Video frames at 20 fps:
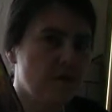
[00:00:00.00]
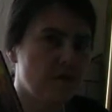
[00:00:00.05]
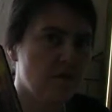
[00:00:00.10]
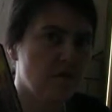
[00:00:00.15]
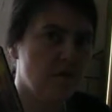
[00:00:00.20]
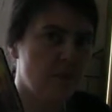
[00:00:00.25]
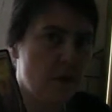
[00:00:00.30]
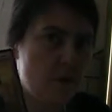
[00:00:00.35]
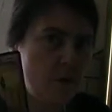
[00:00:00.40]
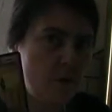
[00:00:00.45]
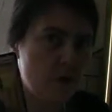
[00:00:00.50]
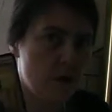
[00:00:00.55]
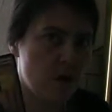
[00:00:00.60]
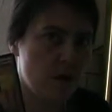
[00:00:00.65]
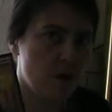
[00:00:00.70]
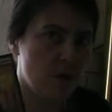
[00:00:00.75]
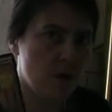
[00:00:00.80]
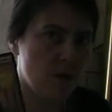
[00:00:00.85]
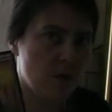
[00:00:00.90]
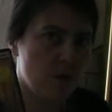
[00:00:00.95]
a very
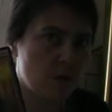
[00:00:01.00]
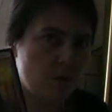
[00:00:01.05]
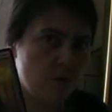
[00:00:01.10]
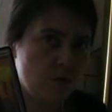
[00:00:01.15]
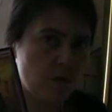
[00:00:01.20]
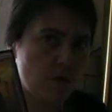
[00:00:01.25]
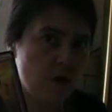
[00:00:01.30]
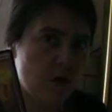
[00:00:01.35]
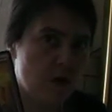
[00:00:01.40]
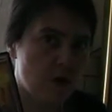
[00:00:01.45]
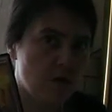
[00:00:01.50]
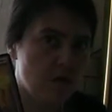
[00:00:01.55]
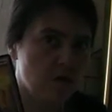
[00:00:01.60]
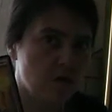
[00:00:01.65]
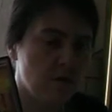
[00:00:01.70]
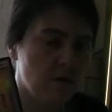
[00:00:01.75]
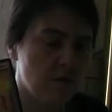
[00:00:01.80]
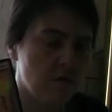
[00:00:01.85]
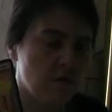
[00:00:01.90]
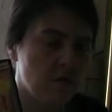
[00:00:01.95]
good card
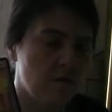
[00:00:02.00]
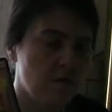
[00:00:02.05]
it